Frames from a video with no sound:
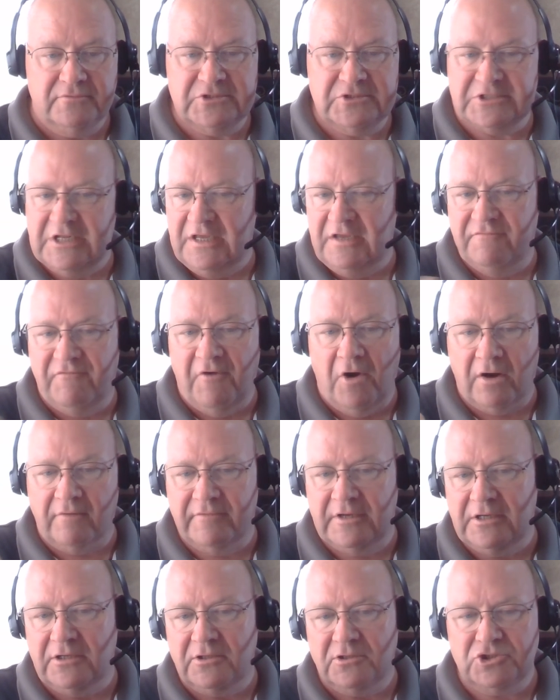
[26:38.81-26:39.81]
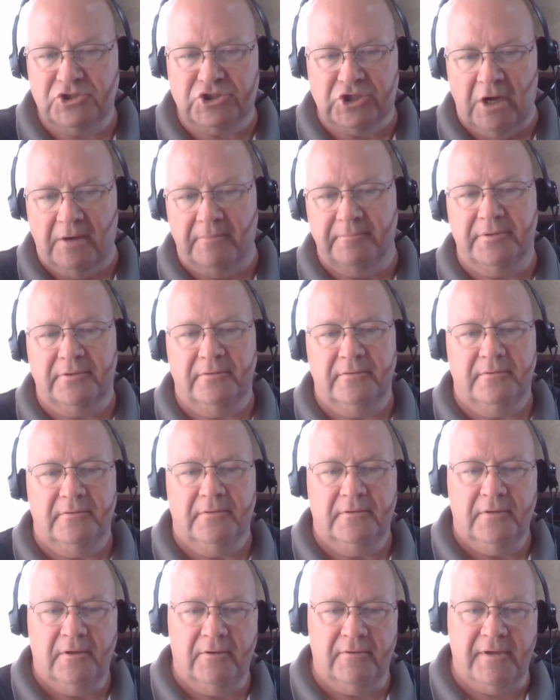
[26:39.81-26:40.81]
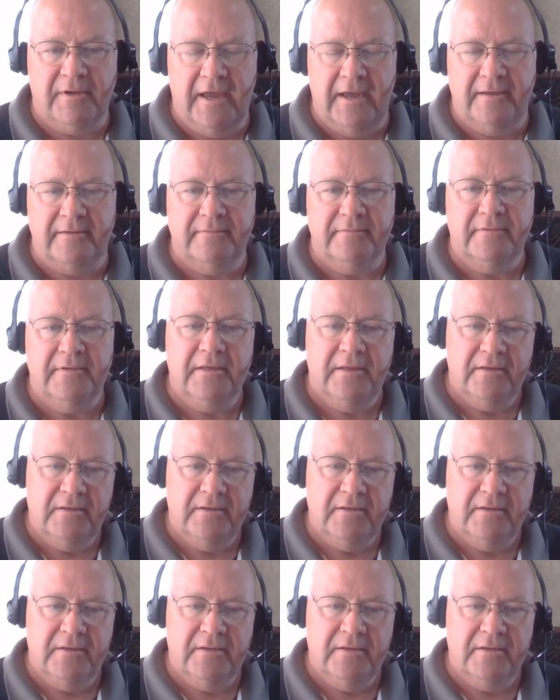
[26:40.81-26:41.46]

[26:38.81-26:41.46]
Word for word: Steve Harvey Jump. Okay?